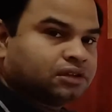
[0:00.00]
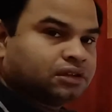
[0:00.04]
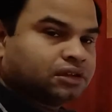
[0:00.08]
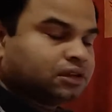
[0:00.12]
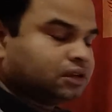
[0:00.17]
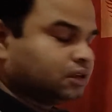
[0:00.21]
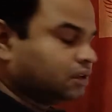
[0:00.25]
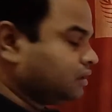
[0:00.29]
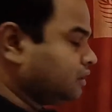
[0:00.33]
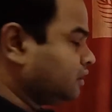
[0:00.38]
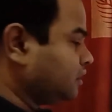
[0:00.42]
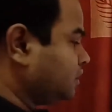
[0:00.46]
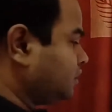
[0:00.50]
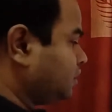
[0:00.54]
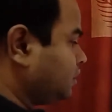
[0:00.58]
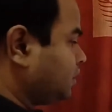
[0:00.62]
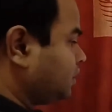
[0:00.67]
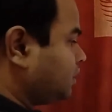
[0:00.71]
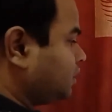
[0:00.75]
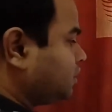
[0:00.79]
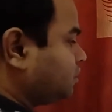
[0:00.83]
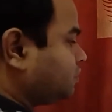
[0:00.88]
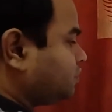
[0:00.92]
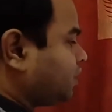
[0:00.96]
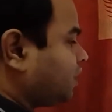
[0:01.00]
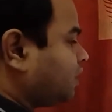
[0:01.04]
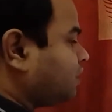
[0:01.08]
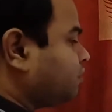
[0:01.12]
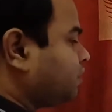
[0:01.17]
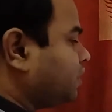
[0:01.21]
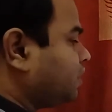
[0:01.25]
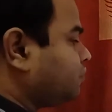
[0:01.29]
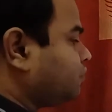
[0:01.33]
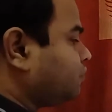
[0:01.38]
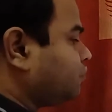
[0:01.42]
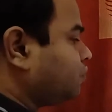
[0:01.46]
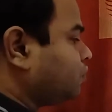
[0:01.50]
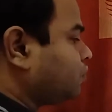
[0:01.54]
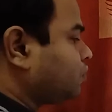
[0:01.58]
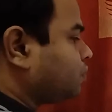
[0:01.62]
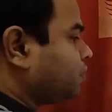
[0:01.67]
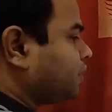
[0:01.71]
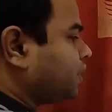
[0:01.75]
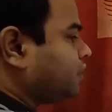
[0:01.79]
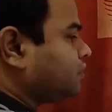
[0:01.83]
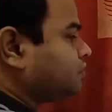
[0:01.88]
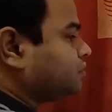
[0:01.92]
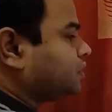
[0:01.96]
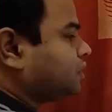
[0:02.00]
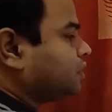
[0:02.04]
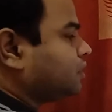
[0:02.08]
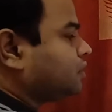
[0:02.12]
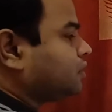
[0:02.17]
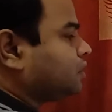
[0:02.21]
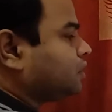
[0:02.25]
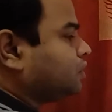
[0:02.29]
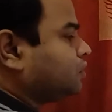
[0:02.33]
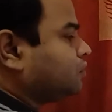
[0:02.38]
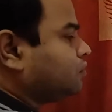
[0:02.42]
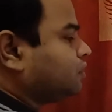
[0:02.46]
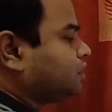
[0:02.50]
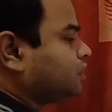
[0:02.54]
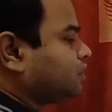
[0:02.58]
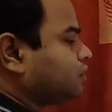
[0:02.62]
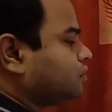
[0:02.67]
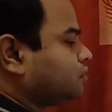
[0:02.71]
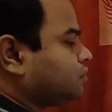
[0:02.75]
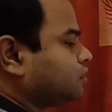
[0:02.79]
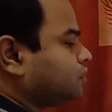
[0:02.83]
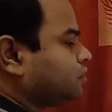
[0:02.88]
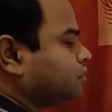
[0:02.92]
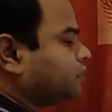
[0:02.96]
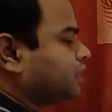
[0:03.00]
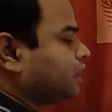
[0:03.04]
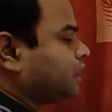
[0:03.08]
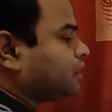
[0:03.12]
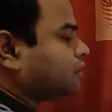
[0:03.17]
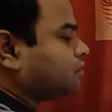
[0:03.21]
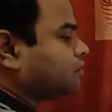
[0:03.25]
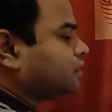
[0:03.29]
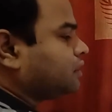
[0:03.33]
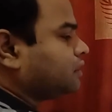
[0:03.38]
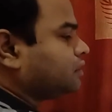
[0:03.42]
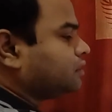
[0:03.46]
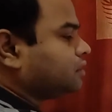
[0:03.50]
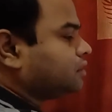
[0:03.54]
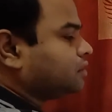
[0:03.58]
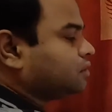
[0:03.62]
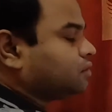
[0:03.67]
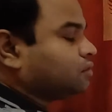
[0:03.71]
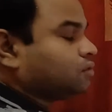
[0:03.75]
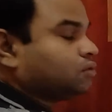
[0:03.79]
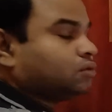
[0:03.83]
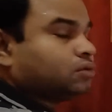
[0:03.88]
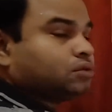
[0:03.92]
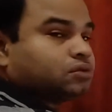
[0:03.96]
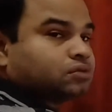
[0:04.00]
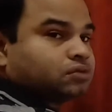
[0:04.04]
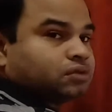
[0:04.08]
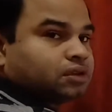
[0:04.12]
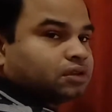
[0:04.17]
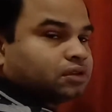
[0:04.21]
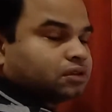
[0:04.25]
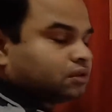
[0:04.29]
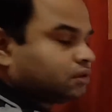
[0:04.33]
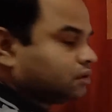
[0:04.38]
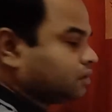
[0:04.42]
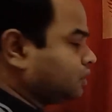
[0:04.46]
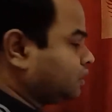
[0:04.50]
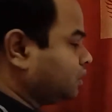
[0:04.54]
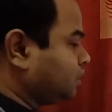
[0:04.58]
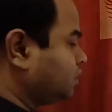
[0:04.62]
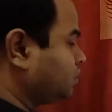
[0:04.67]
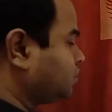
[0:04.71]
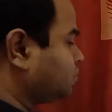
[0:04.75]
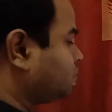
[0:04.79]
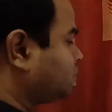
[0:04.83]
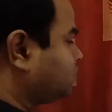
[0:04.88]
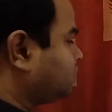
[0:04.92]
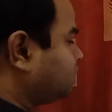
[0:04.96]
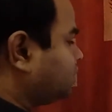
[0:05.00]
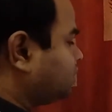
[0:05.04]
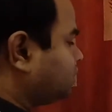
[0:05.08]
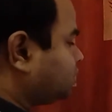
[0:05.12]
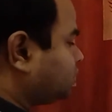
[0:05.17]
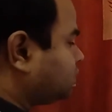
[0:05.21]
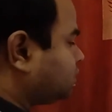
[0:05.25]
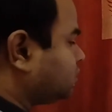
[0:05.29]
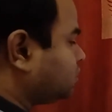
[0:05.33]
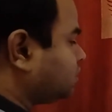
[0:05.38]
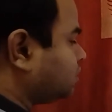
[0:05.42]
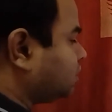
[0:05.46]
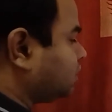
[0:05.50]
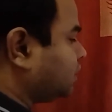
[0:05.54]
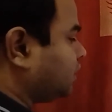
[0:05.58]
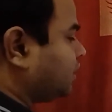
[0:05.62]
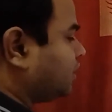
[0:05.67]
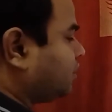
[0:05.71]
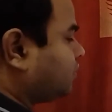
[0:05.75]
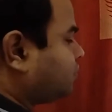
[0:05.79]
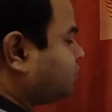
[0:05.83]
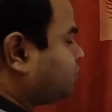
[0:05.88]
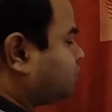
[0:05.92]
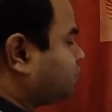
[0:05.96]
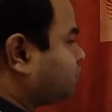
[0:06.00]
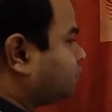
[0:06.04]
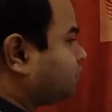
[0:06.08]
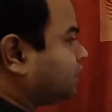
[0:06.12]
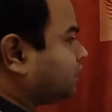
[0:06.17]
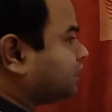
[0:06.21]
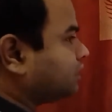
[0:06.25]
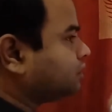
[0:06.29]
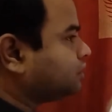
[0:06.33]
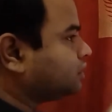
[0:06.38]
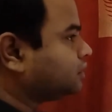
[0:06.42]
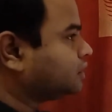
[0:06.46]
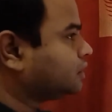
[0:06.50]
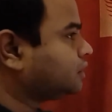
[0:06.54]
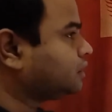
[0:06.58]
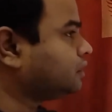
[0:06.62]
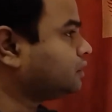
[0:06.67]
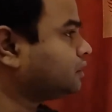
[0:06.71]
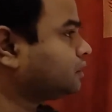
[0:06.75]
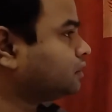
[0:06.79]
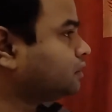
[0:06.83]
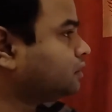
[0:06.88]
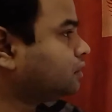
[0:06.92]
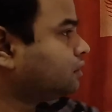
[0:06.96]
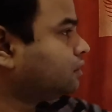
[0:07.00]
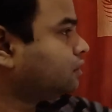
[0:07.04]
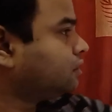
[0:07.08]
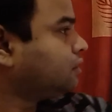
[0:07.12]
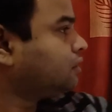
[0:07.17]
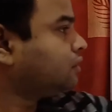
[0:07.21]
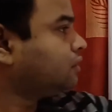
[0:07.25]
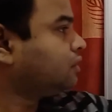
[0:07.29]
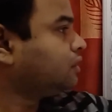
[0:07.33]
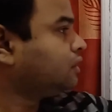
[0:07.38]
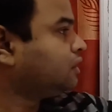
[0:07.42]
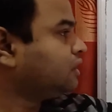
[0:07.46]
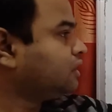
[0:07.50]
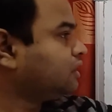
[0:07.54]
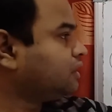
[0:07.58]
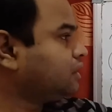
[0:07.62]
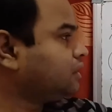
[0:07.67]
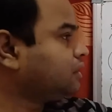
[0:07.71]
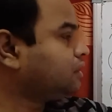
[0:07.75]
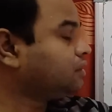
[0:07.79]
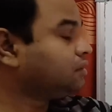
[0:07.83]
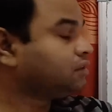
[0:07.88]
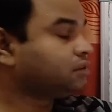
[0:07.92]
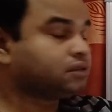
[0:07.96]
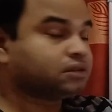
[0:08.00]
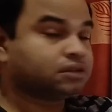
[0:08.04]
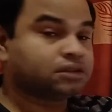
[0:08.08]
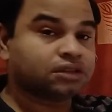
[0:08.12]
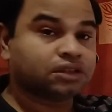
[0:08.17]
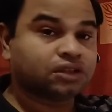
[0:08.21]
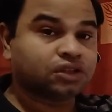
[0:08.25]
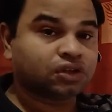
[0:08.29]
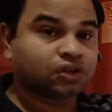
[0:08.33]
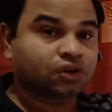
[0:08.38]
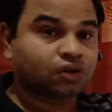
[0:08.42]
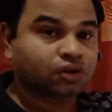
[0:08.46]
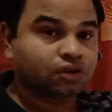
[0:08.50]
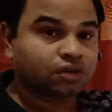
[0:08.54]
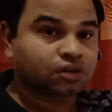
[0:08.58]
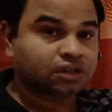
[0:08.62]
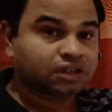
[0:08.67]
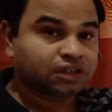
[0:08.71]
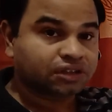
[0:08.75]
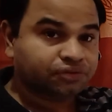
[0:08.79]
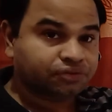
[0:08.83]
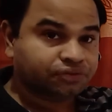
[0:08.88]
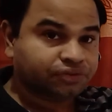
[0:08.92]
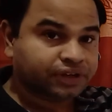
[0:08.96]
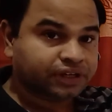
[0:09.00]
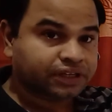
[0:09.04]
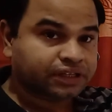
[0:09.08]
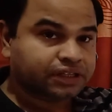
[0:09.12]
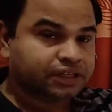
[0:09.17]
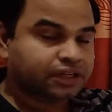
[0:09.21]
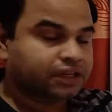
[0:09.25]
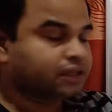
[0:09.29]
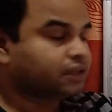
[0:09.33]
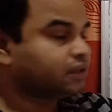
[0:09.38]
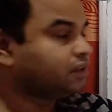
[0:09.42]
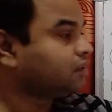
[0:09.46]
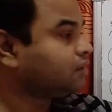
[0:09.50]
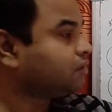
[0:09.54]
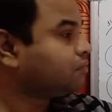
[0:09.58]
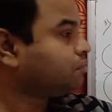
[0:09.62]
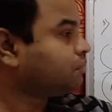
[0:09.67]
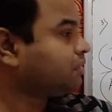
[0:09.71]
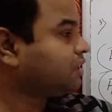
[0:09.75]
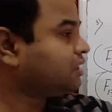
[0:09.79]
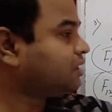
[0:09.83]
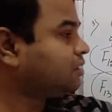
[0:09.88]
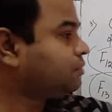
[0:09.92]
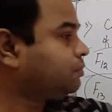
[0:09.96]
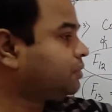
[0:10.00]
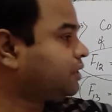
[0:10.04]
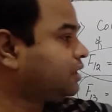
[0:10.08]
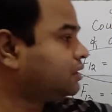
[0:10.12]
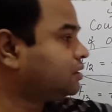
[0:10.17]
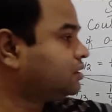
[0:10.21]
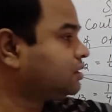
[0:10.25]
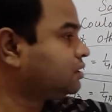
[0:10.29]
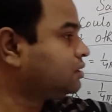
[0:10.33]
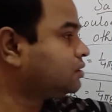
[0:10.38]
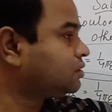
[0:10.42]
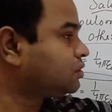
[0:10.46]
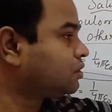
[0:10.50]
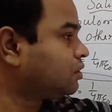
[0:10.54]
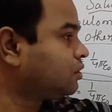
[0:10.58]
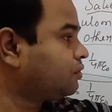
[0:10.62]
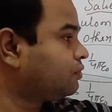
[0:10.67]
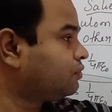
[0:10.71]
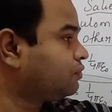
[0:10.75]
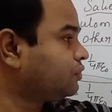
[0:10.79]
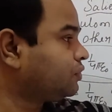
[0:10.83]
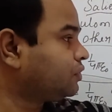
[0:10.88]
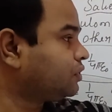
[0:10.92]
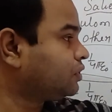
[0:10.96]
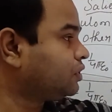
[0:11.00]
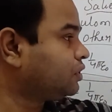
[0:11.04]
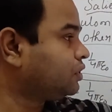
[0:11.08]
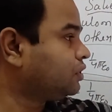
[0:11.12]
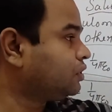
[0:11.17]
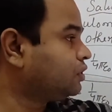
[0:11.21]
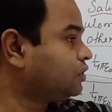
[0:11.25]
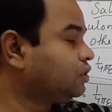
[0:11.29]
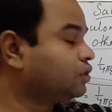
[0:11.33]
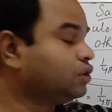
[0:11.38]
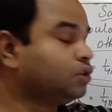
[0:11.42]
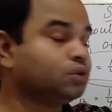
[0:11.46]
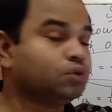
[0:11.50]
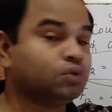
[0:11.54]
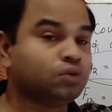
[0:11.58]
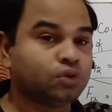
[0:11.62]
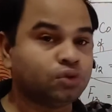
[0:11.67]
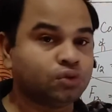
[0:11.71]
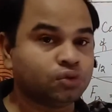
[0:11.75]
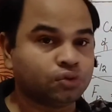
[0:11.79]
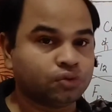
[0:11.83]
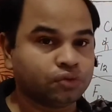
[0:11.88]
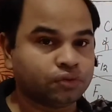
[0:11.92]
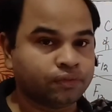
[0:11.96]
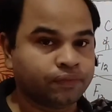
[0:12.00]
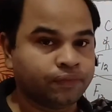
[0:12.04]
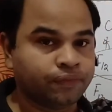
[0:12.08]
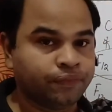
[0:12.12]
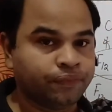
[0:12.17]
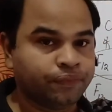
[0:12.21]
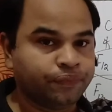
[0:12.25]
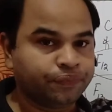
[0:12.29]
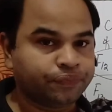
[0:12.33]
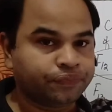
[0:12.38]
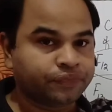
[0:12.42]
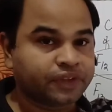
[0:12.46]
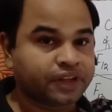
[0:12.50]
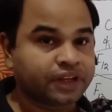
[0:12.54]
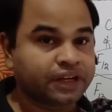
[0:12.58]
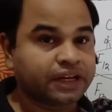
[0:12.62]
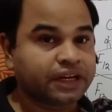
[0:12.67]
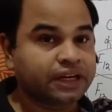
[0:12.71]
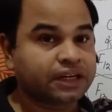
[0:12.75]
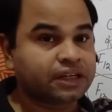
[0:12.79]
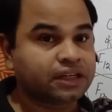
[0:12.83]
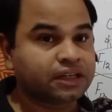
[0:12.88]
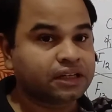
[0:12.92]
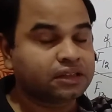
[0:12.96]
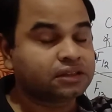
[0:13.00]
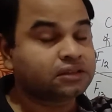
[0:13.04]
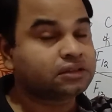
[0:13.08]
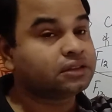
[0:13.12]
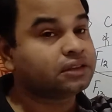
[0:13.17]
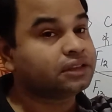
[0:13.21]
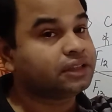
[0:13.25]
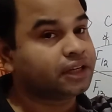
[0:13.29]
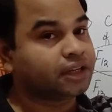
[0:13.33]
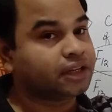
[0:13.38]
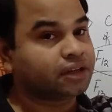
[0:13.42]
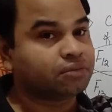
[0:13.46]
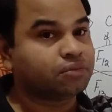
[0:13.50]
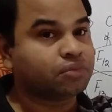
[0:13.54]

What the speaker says: it is 1 by 4 pi epsilon Q1 Q3 by R13 whole square. So this F13 is not affected by the presence of Q2 at its neighborhood.